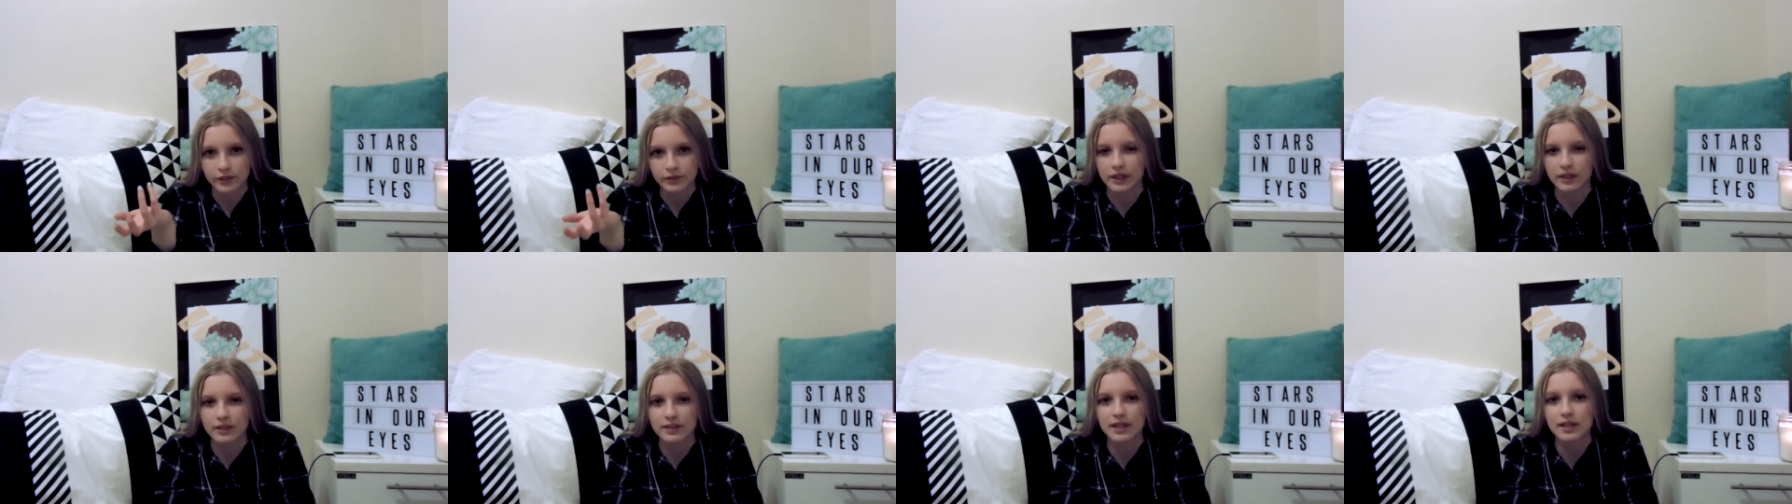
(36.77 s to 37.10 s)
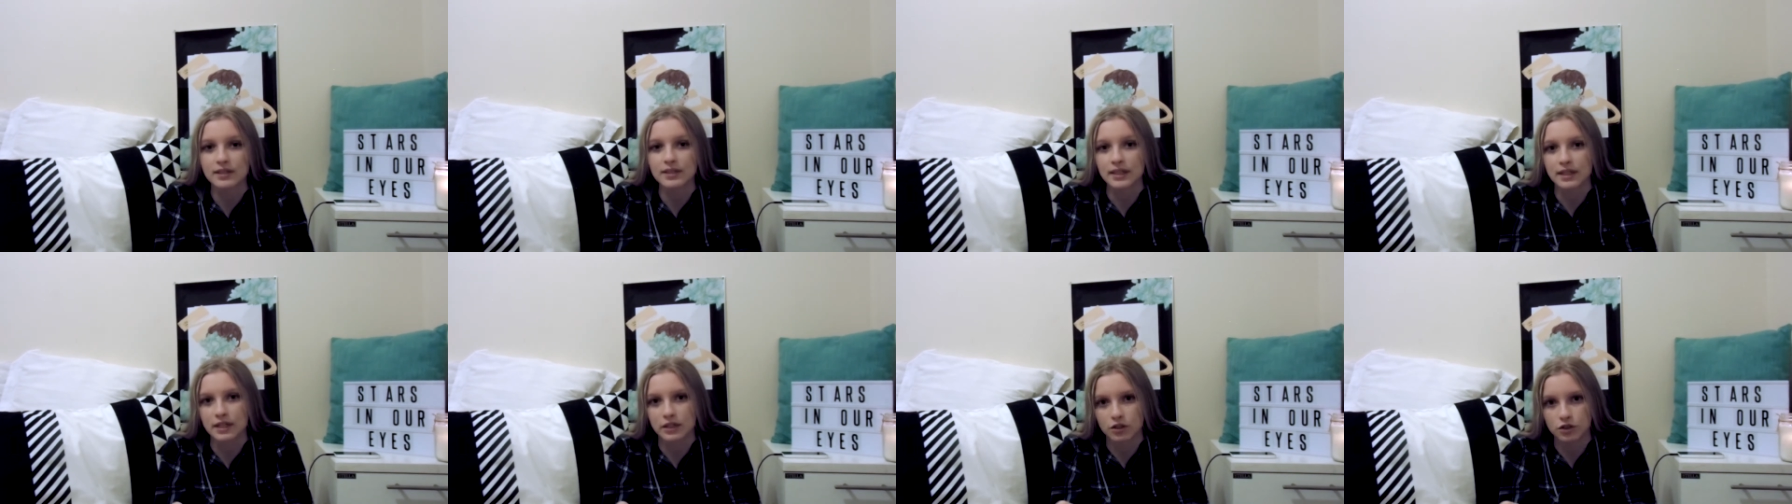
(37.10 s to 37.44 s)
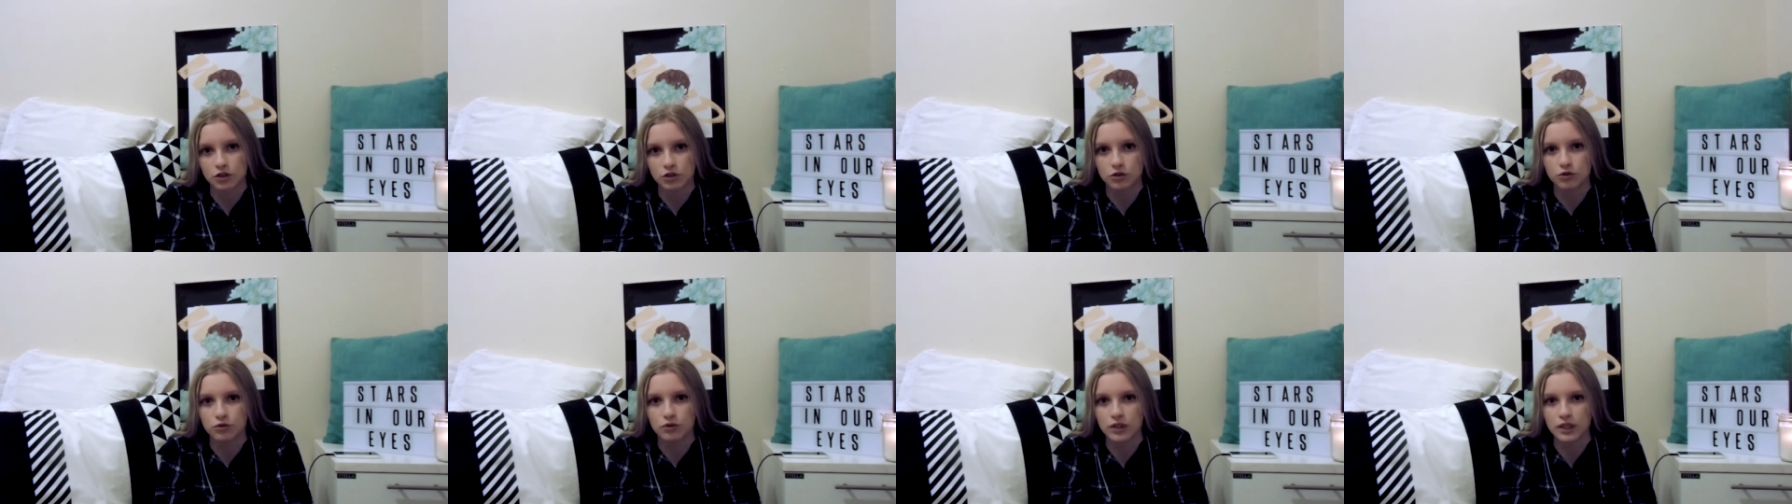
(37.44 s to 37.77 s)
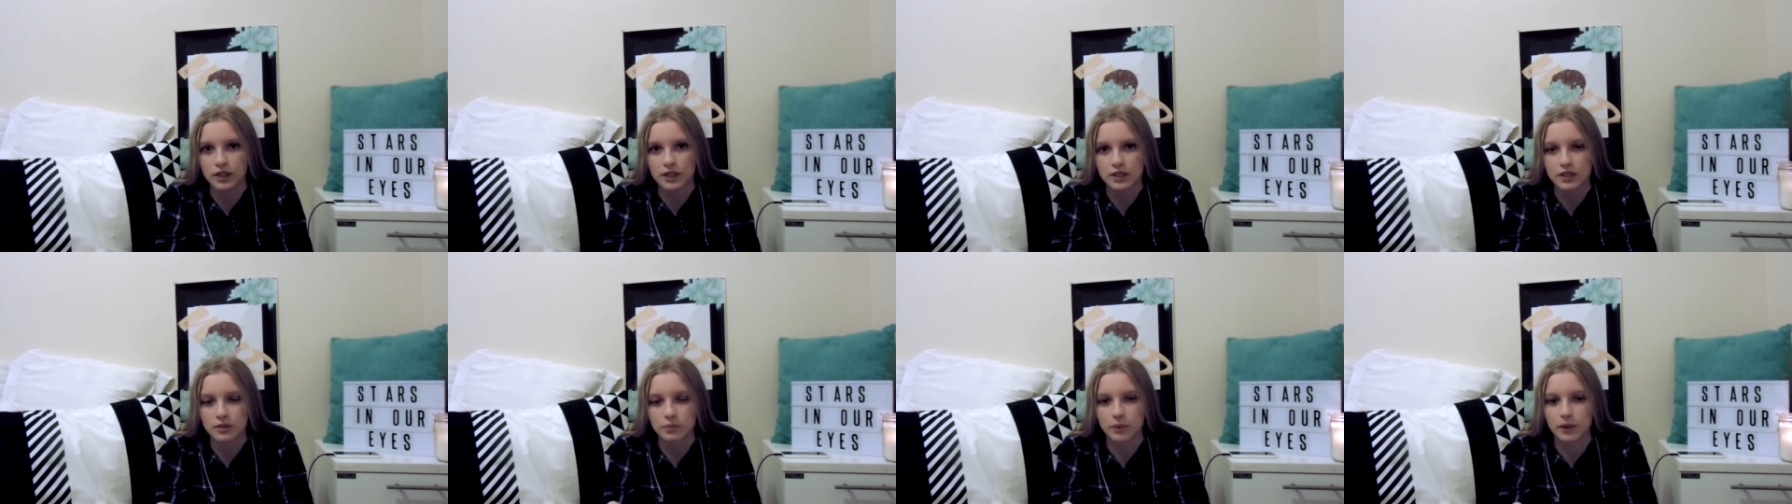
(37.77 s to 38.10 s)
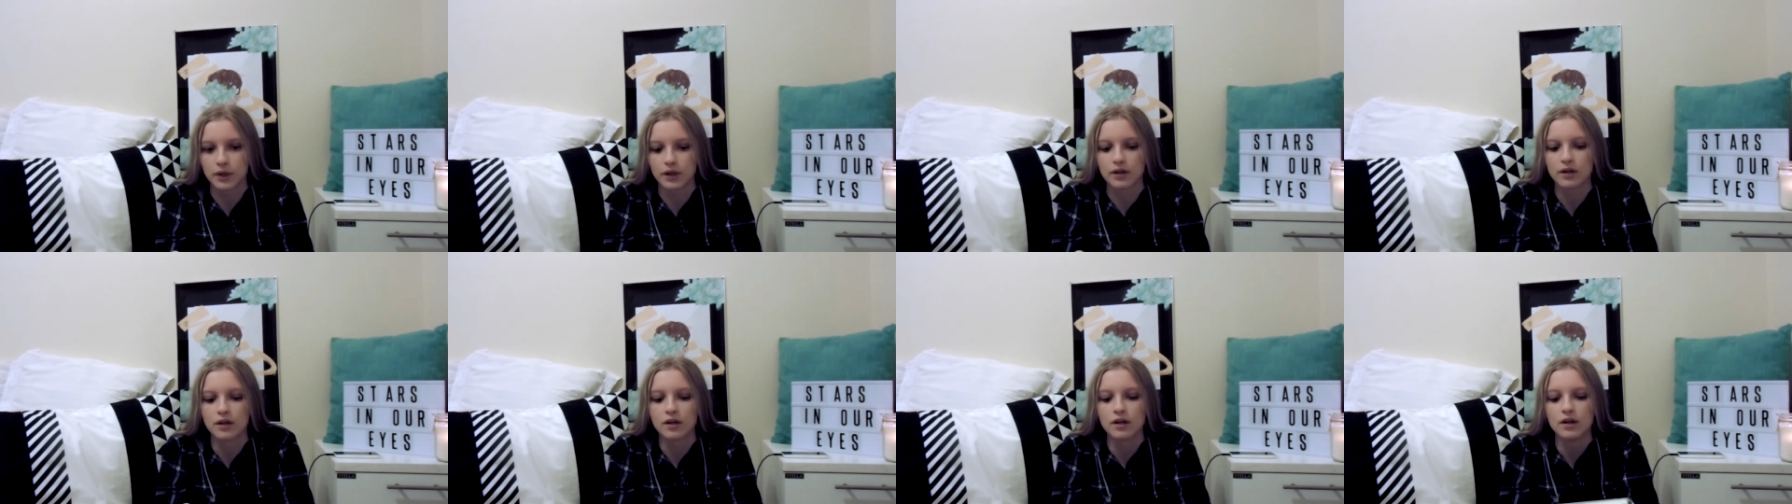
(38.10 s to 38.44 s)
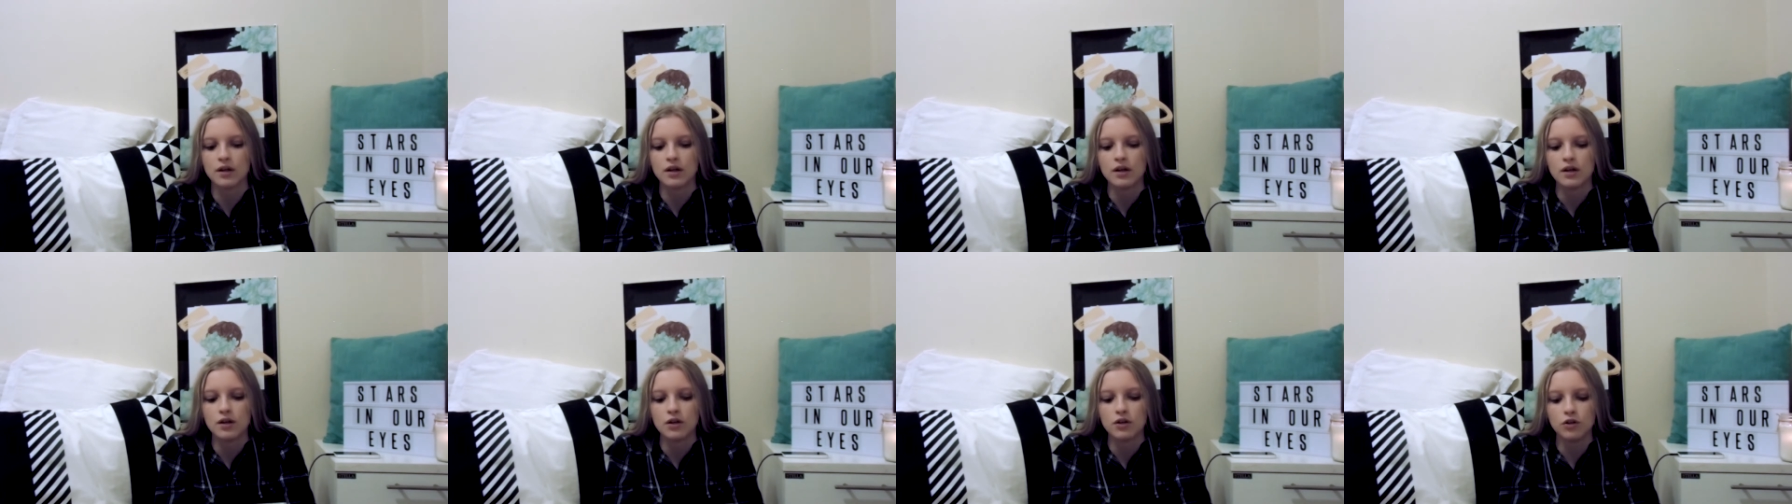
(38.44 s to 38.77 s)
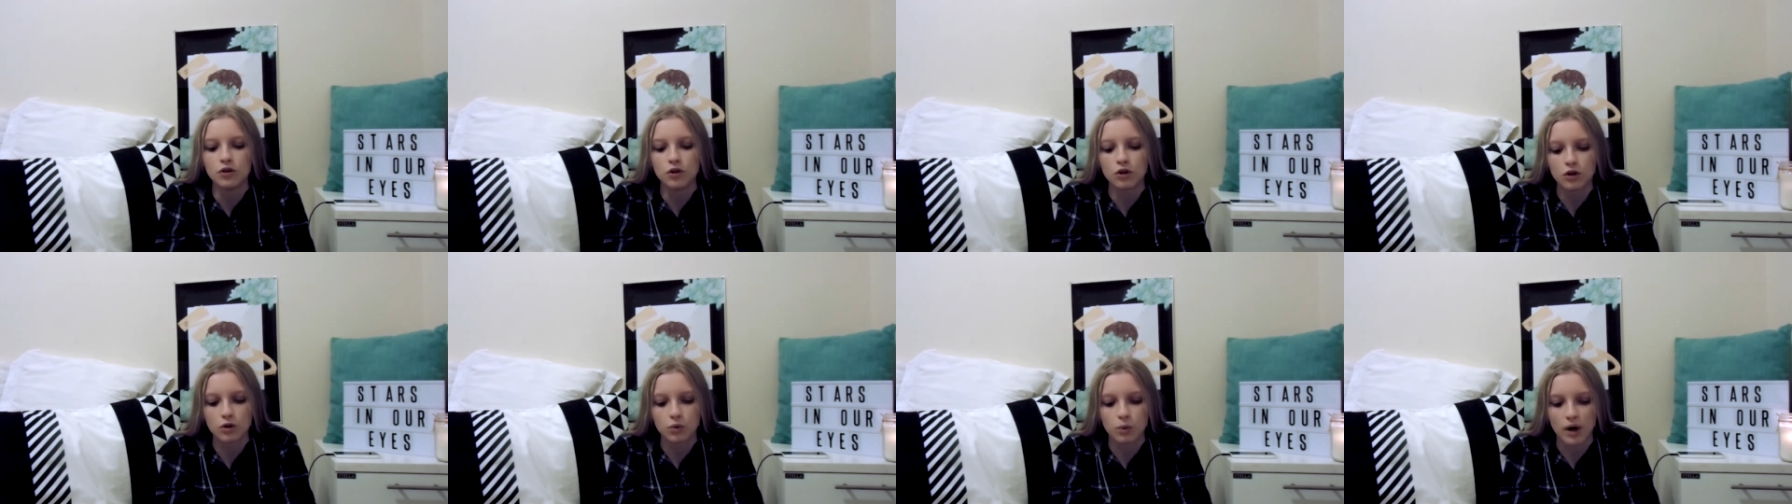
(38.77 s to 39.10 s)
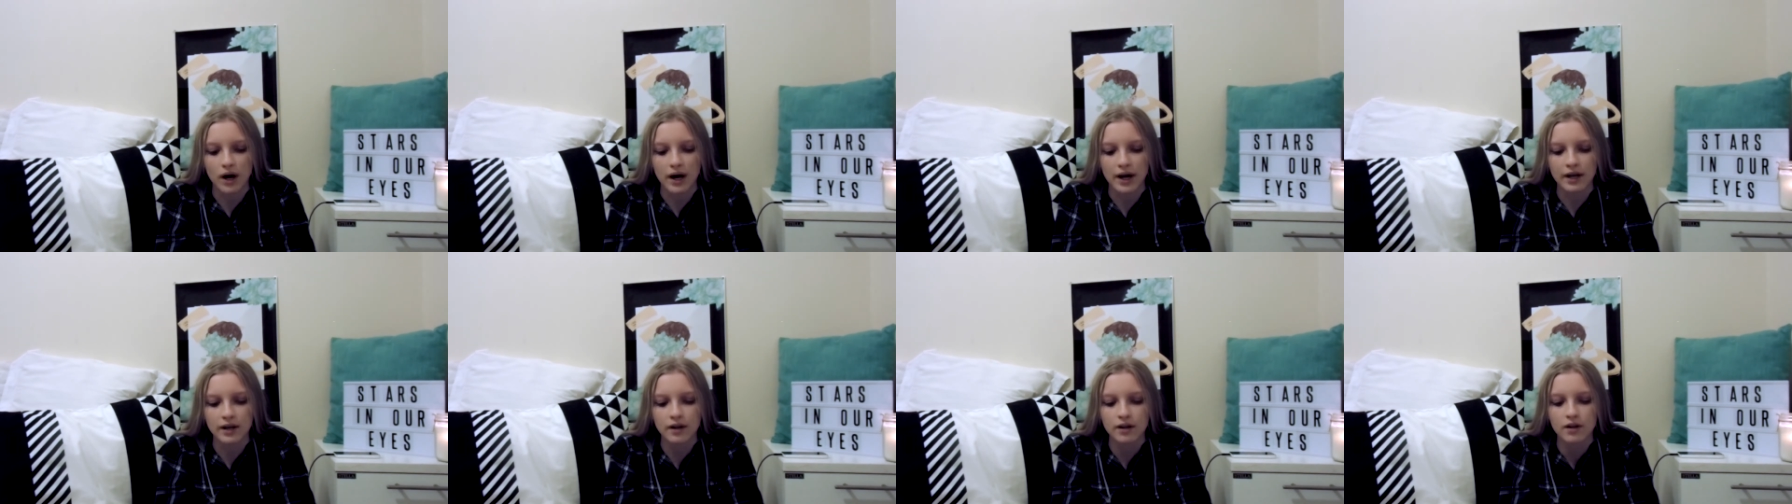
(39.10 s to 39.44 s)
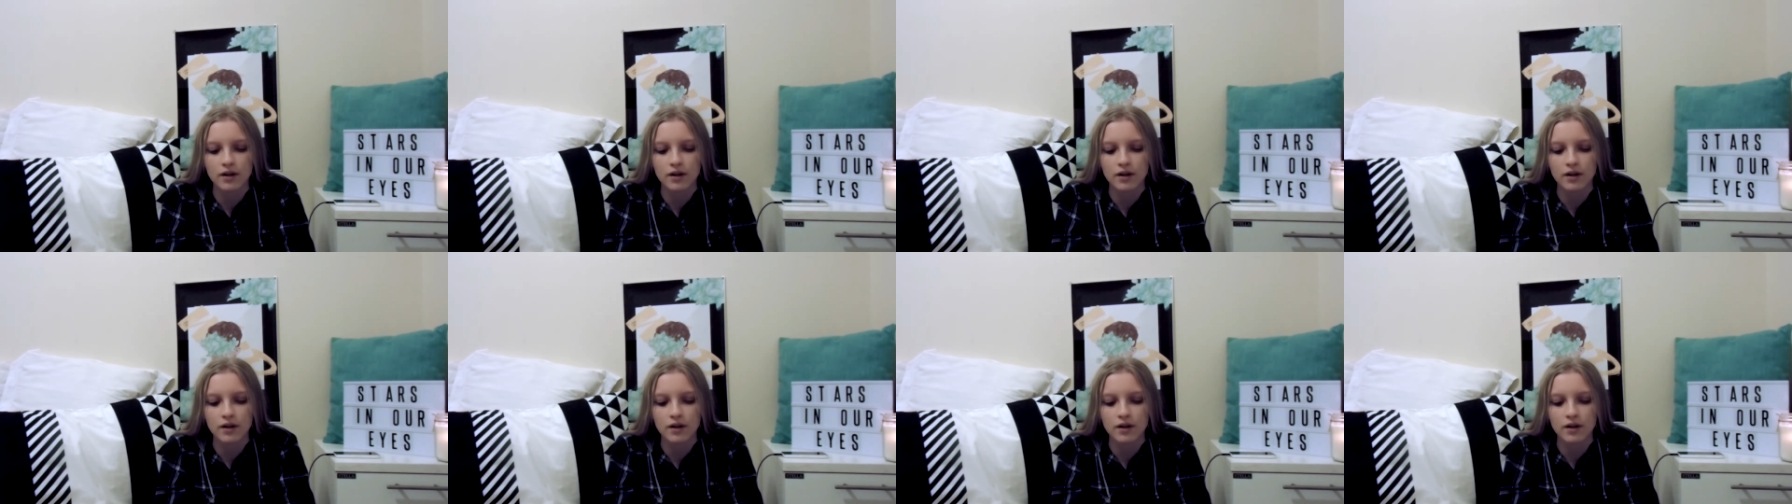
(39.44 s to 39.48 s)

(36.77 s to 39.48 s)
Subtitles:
It sounds like a to-do list, but not quite,